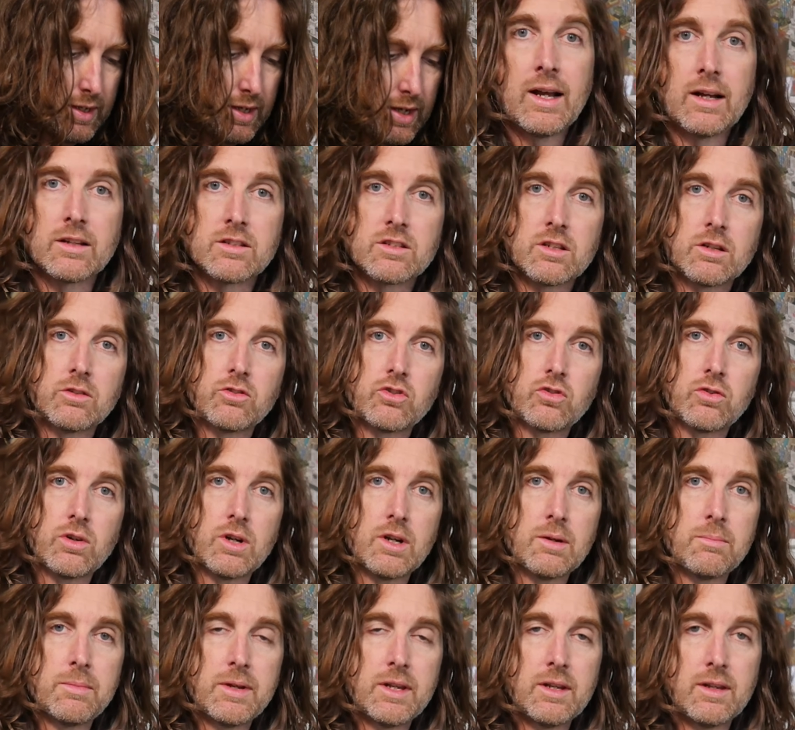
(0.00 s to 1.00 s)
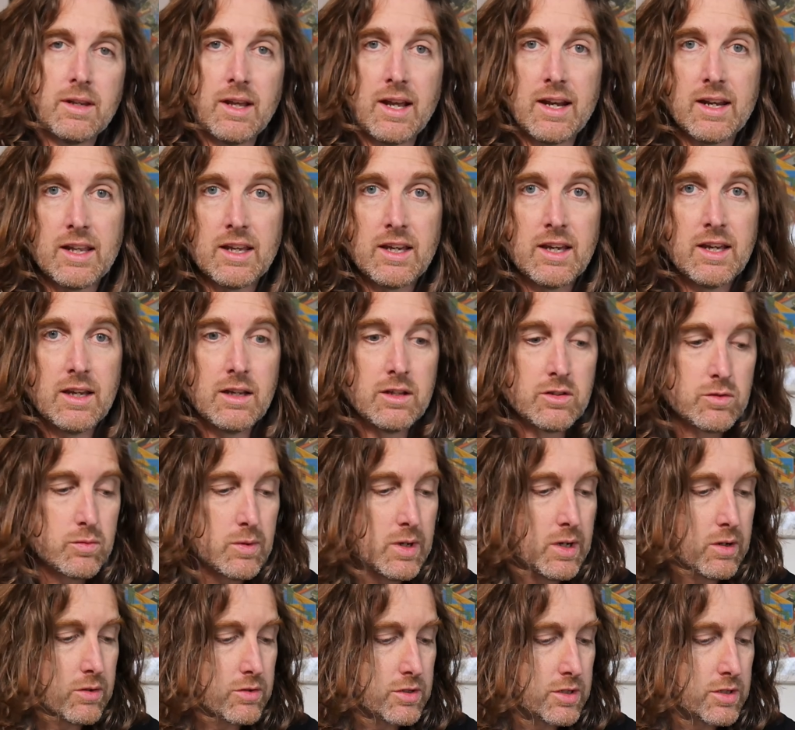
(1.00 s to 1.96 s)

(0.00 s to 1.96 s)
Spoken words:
So try them in any key as well.